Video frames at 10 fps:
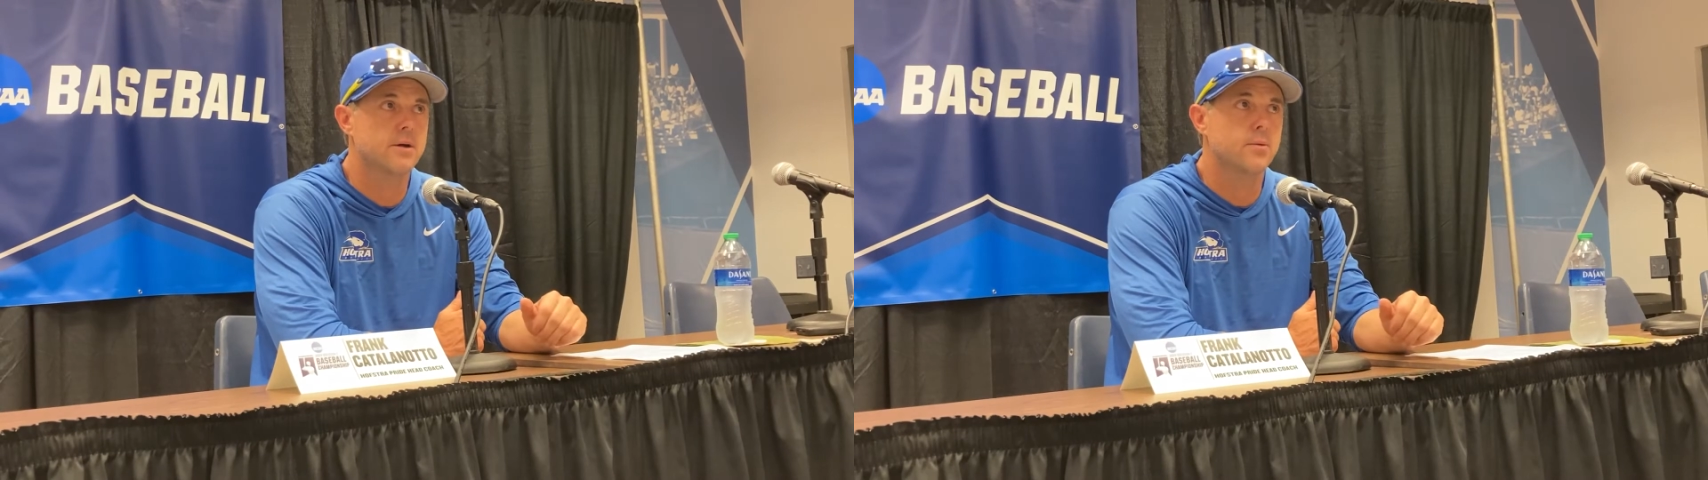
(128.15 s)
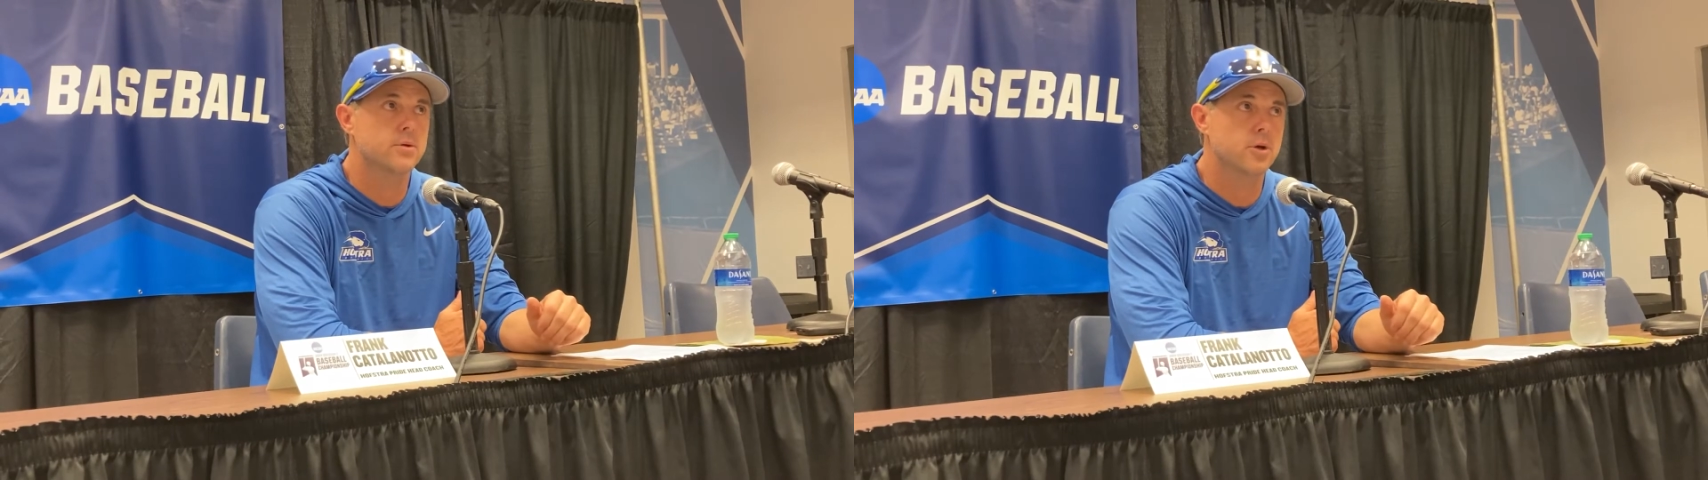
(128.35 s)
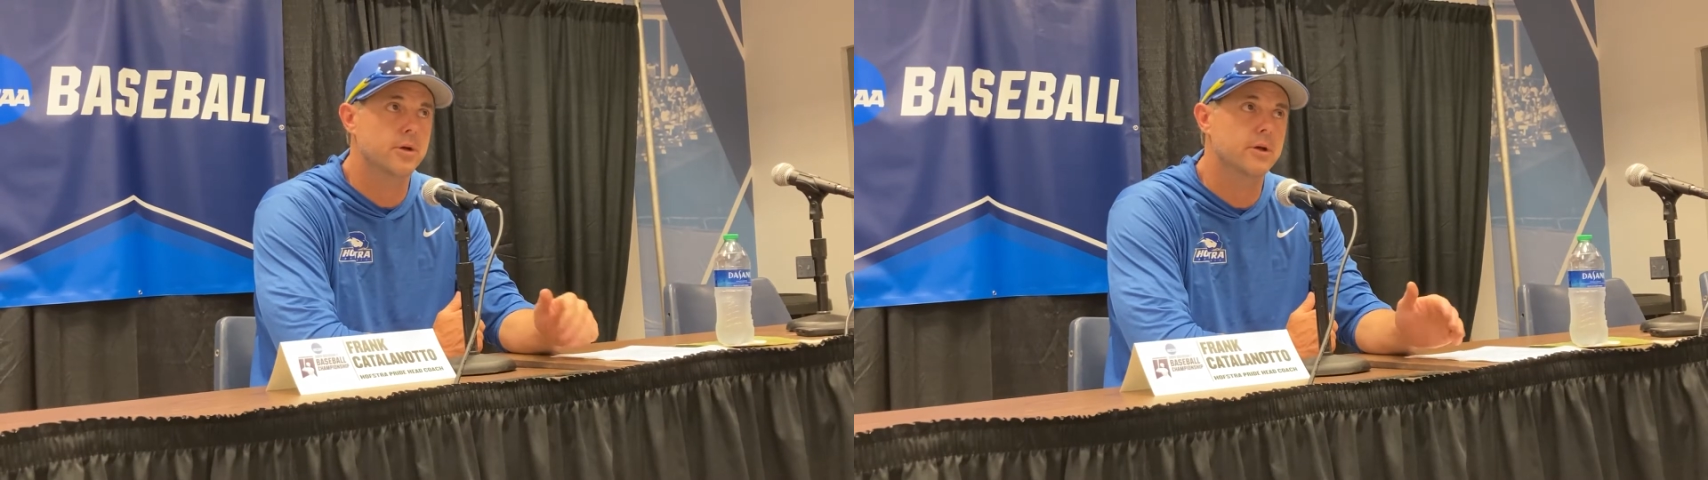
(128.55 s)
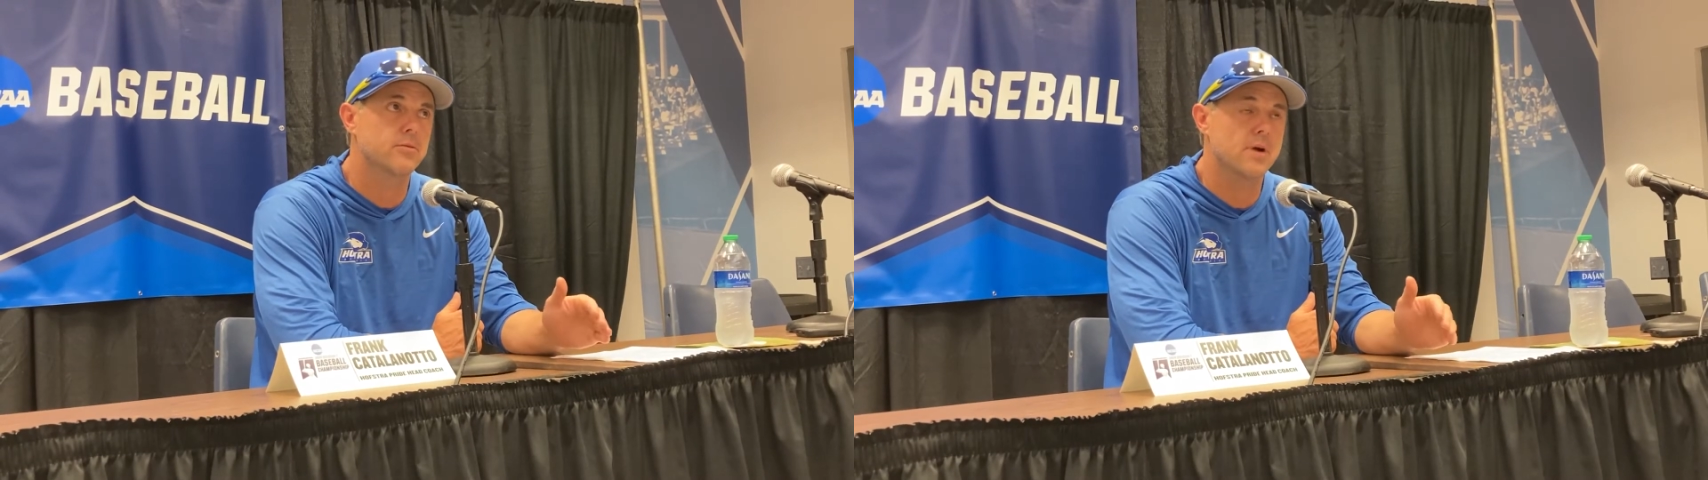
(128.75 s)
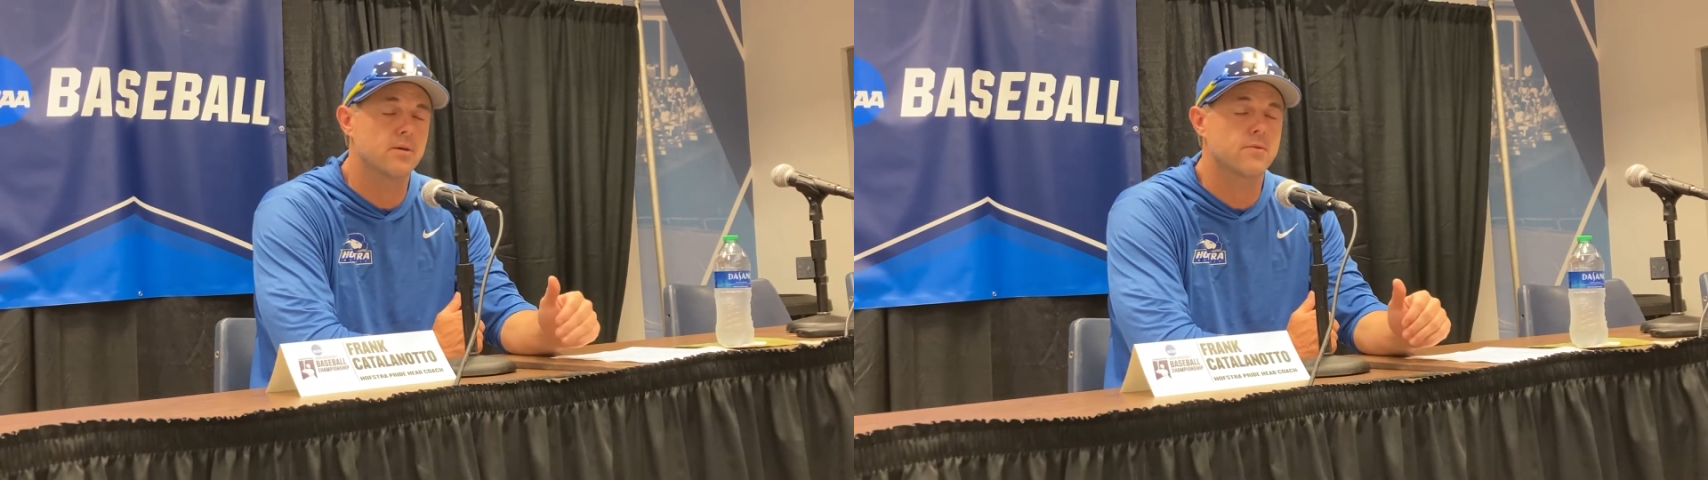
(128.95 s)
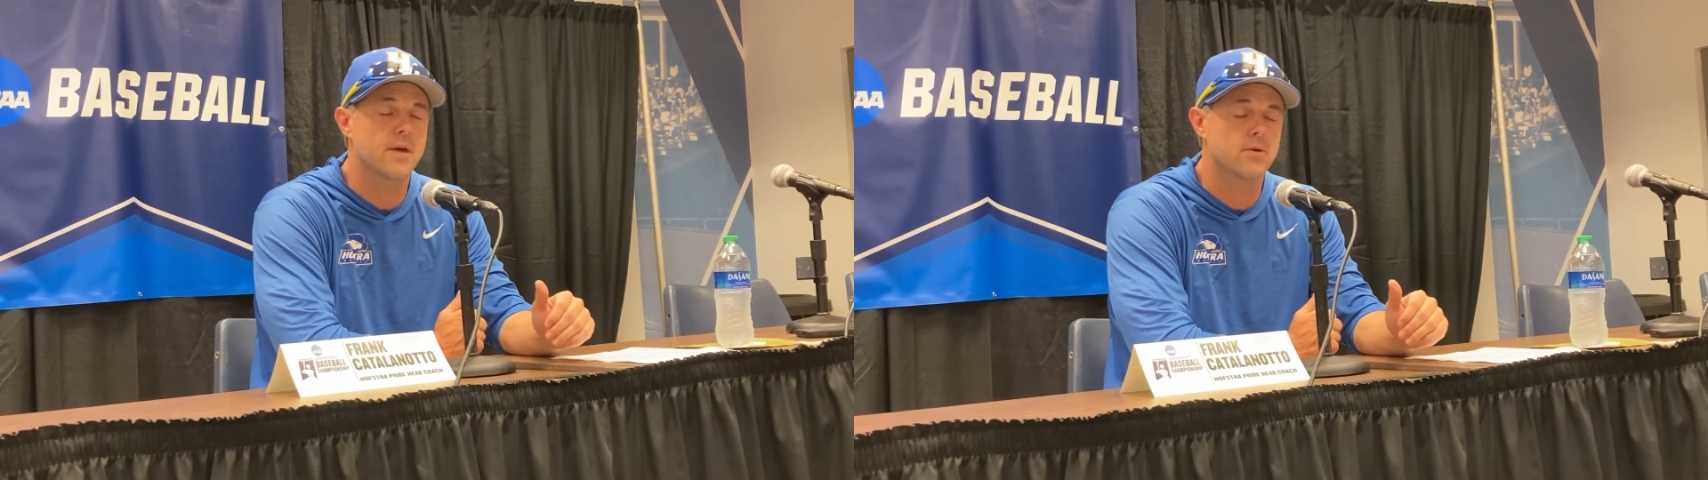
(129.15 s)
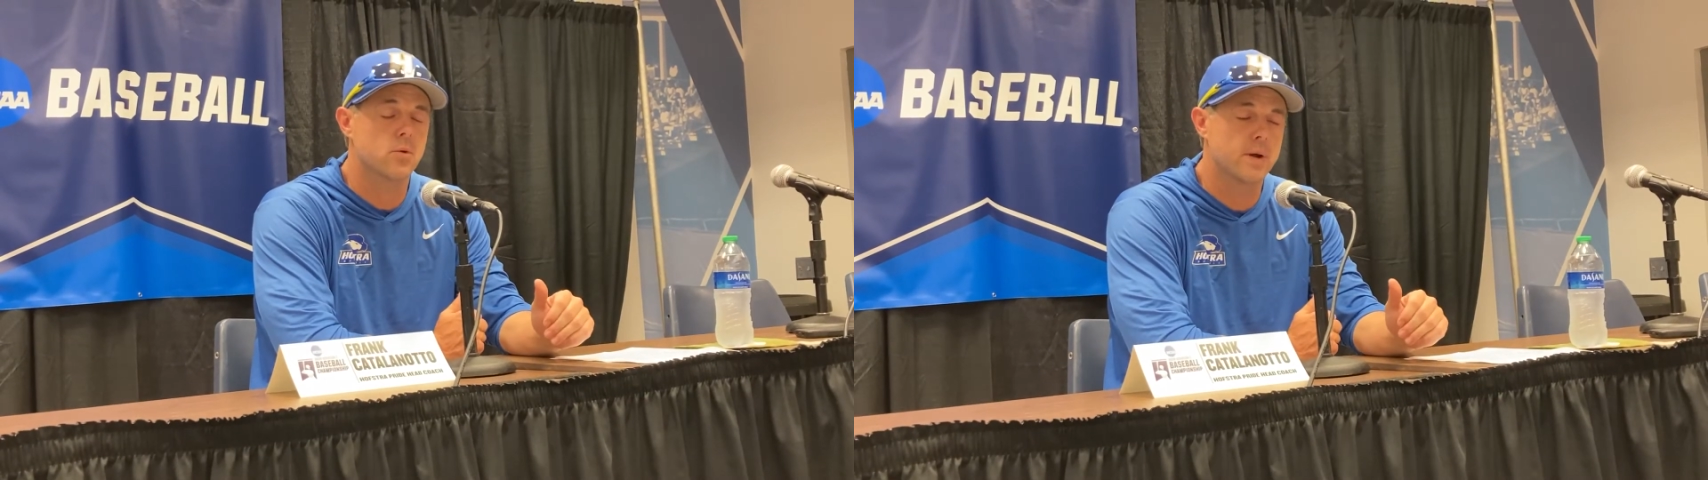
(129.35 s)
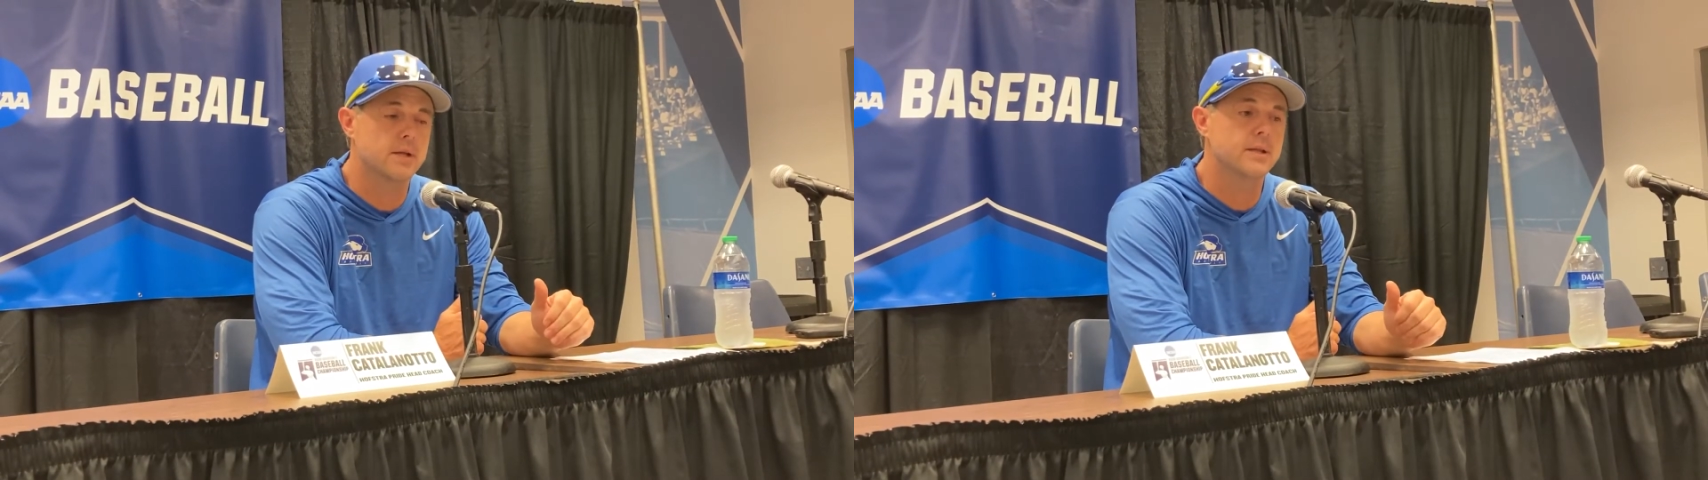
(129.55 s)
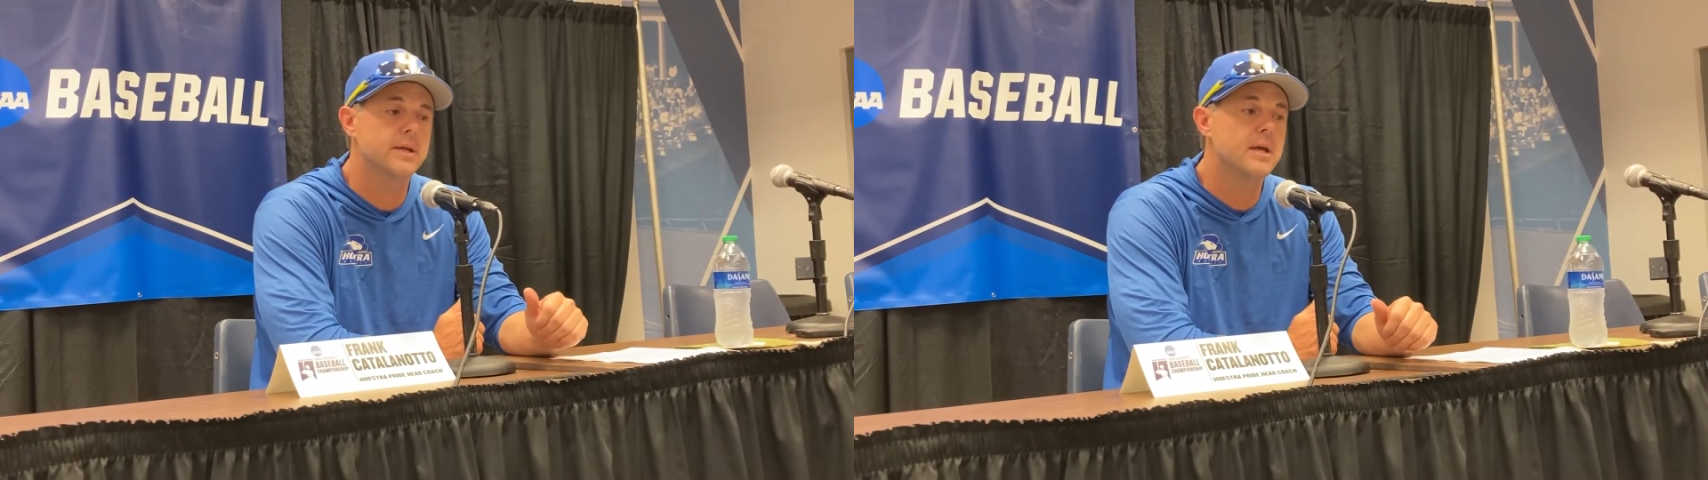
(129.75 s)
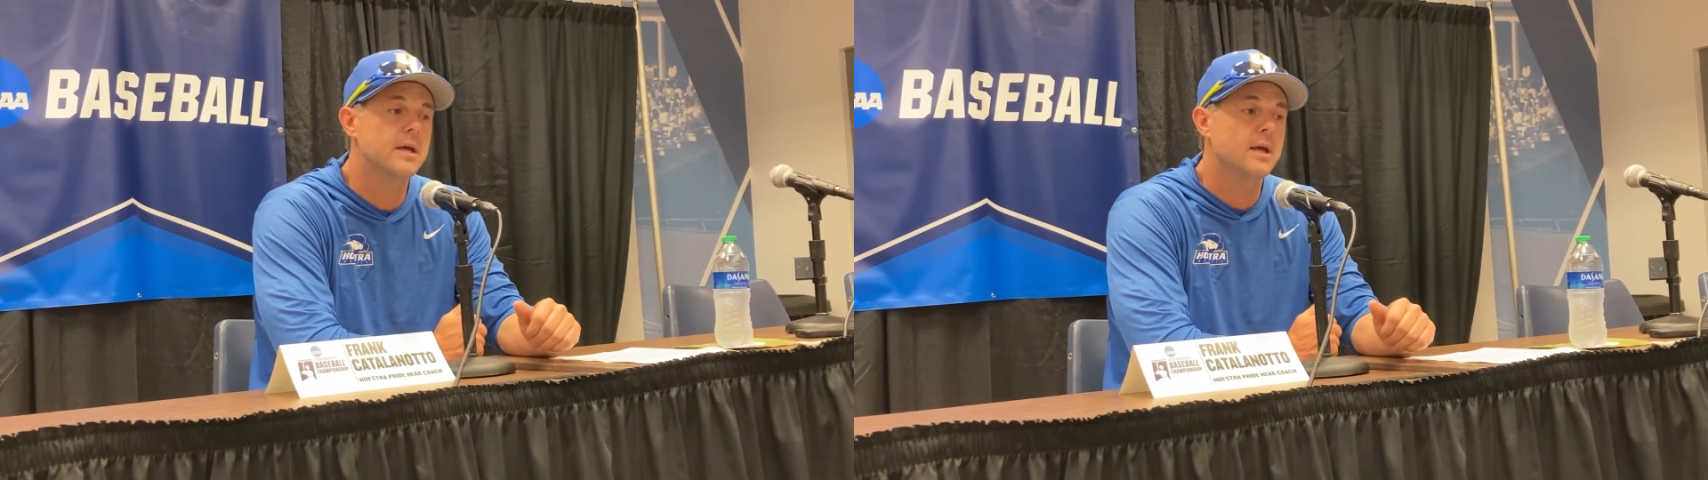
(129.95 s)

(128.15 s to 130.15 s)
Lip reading: and we're turning it around rather quickly.